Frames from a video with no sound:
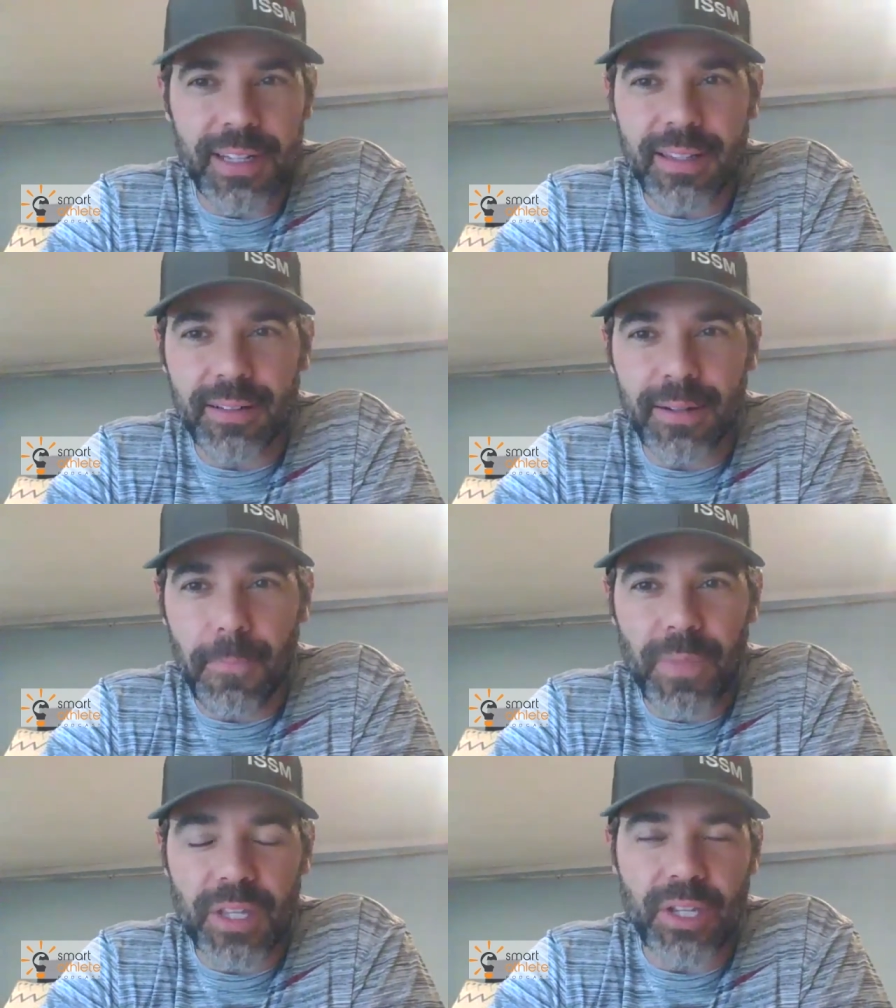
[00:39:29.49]
It's a
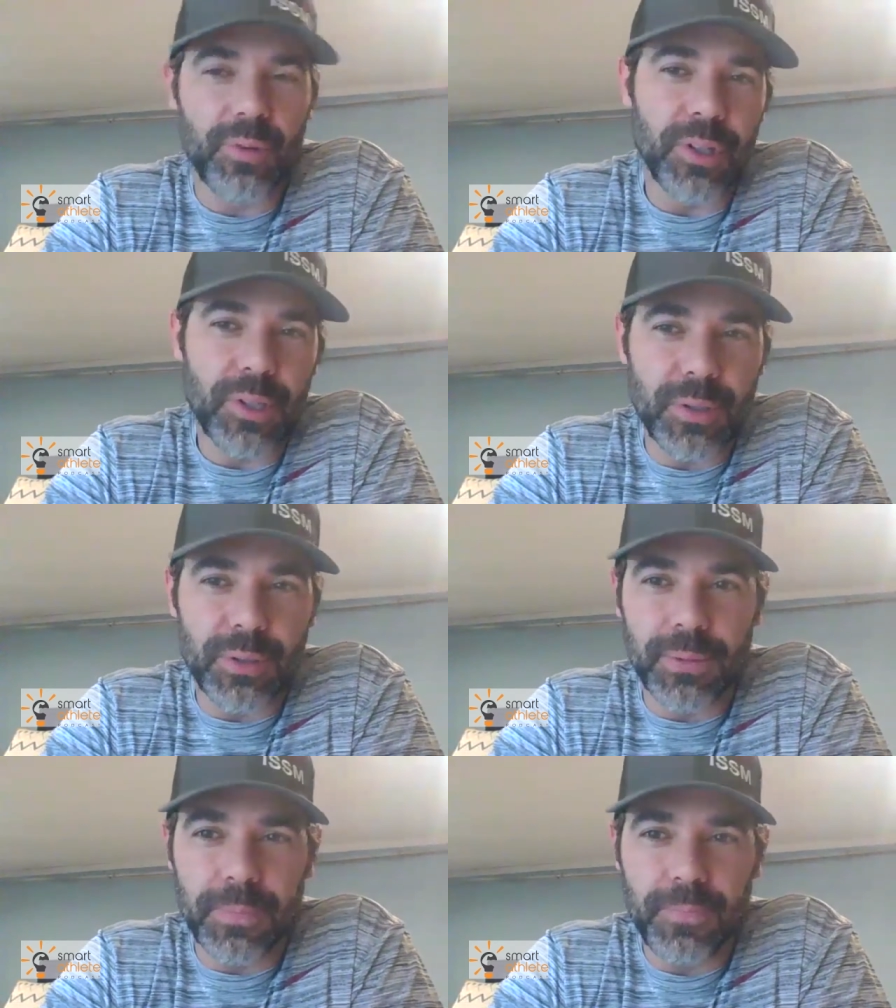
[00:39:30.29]
it's a really
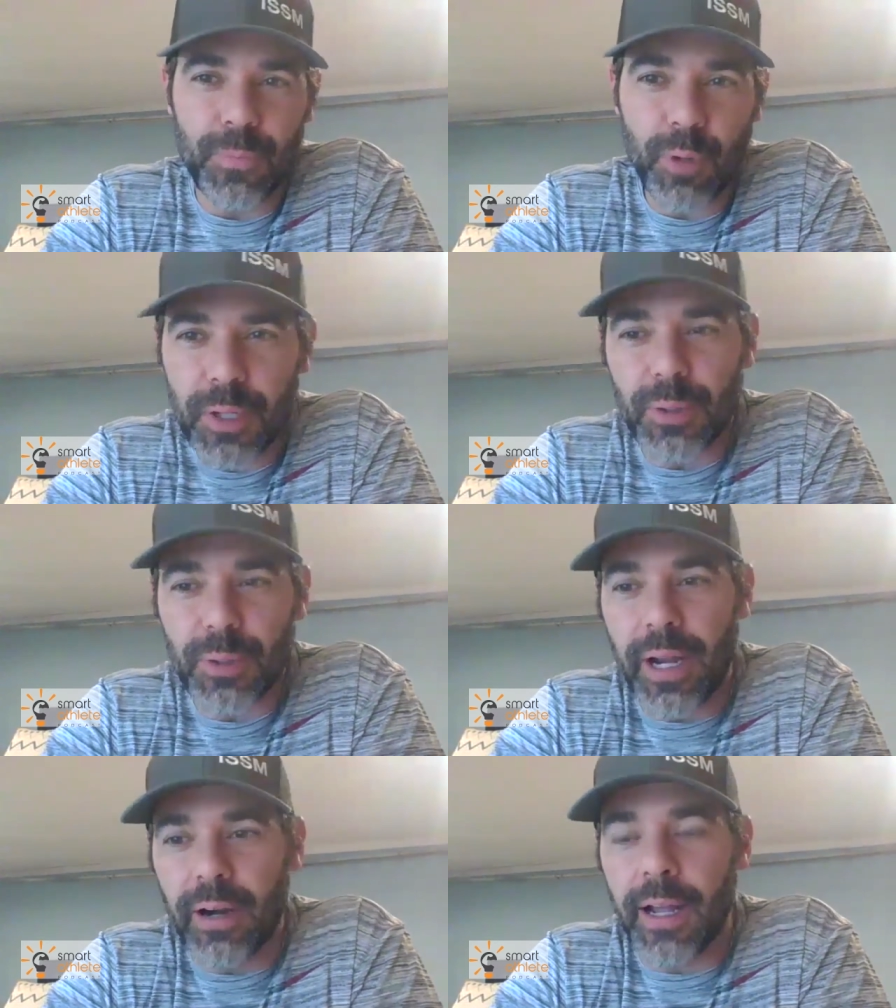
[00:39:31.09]
cool really
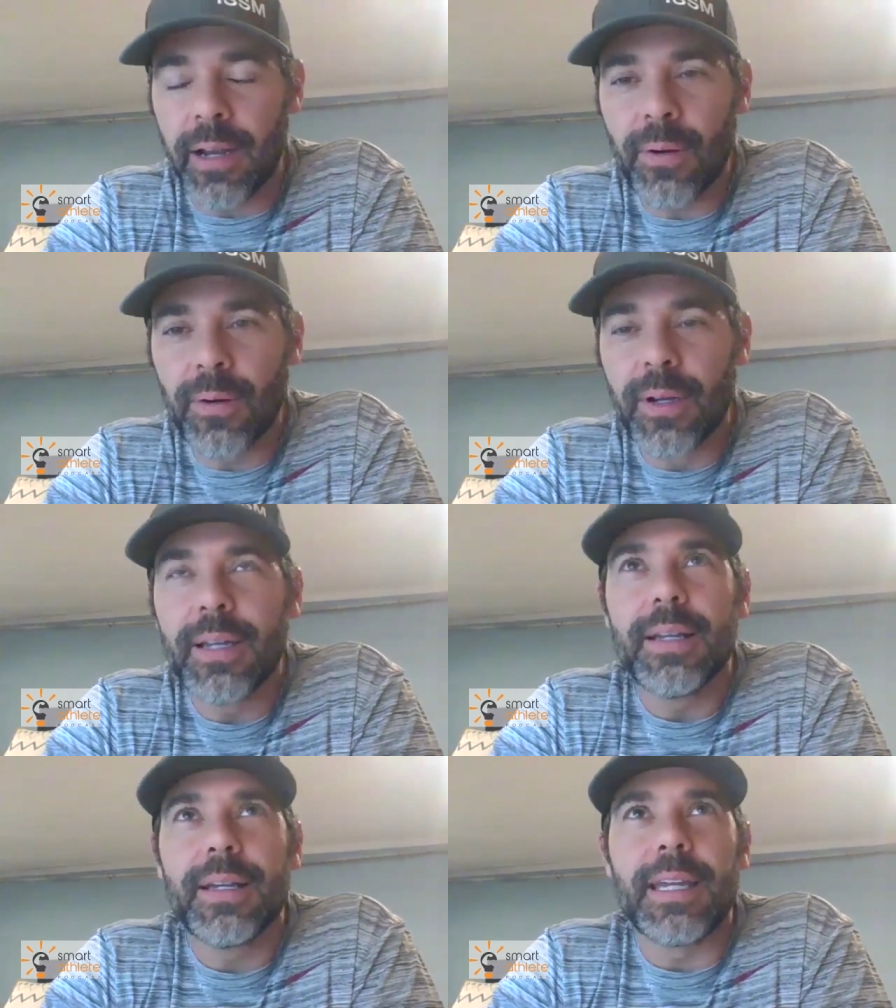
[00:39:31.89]
cool area. I know,
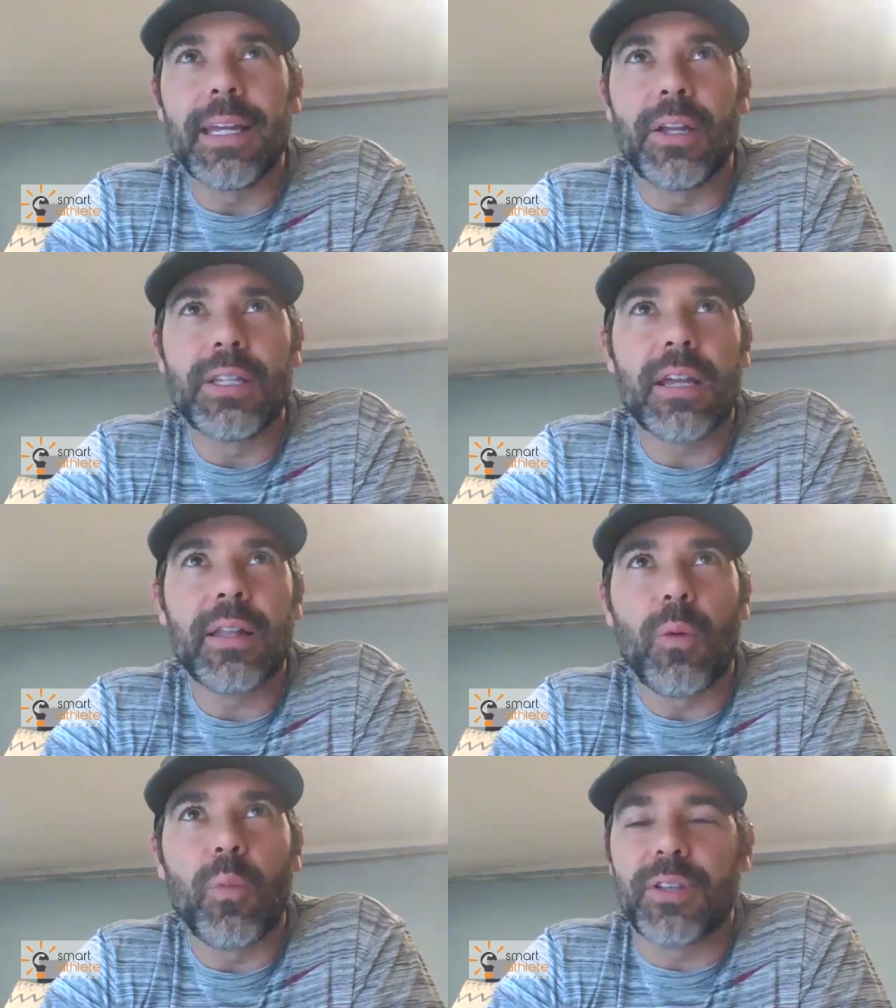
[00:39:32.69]
you know, you said
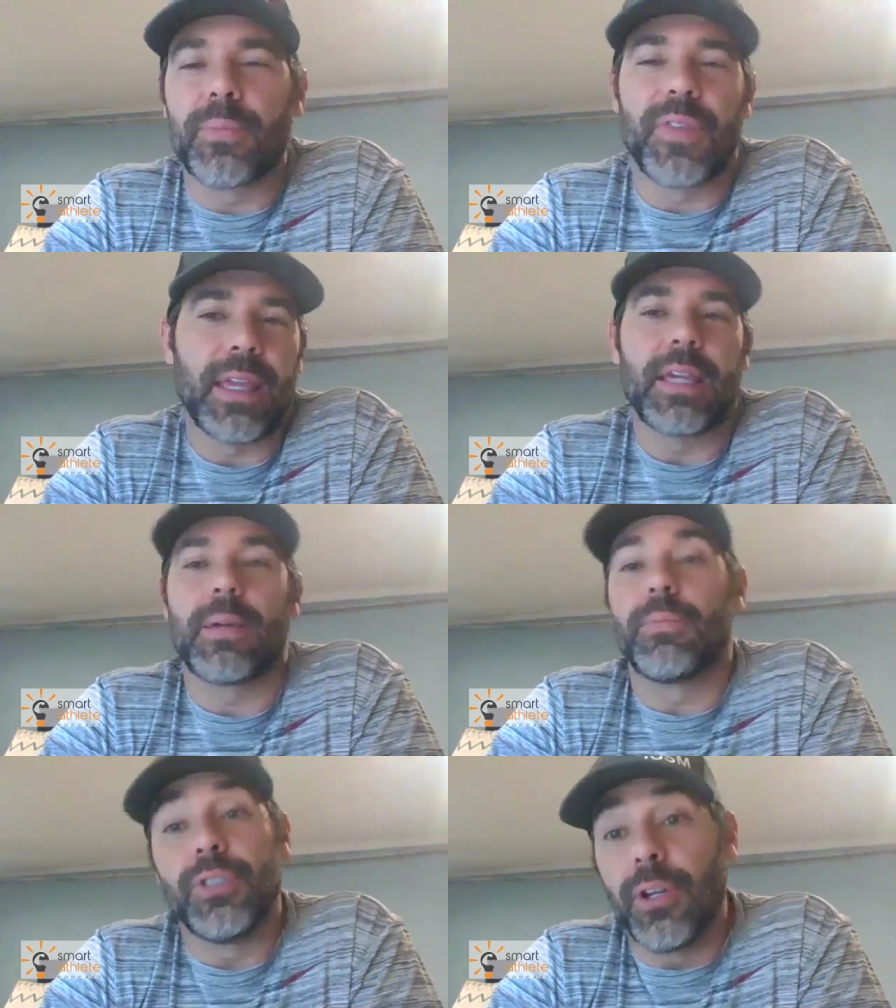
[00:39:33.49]
like what's a thing you
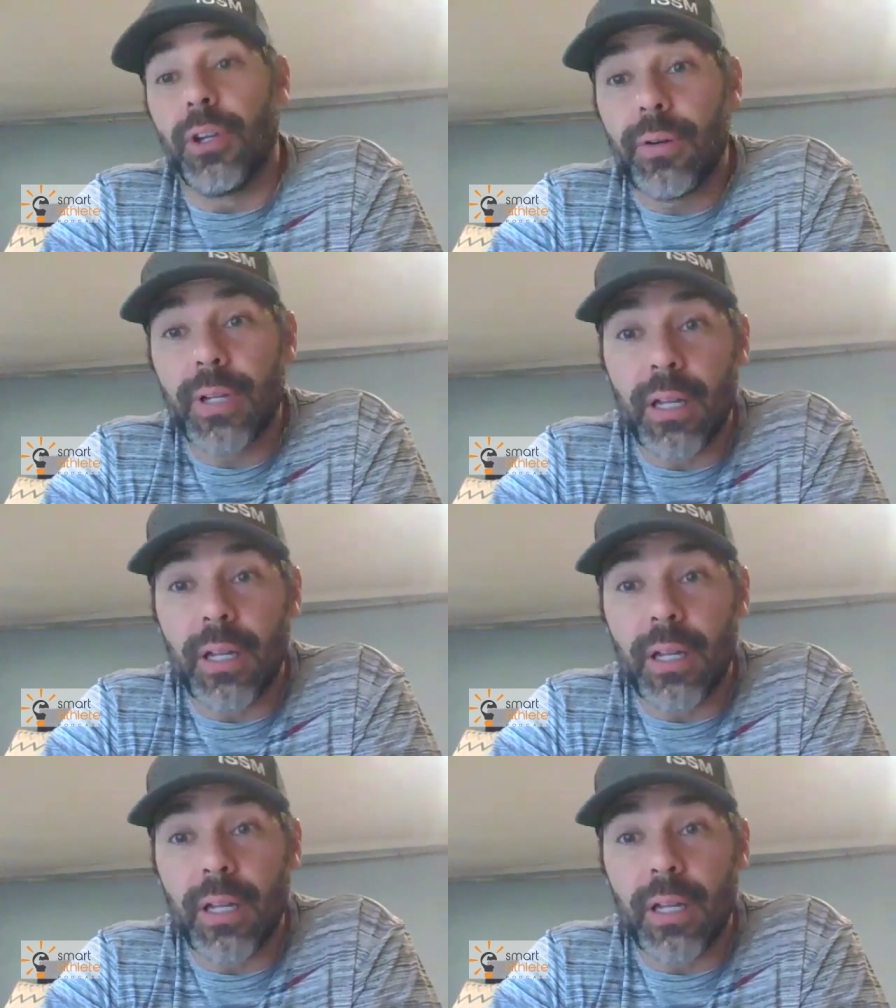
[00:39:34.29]
can do.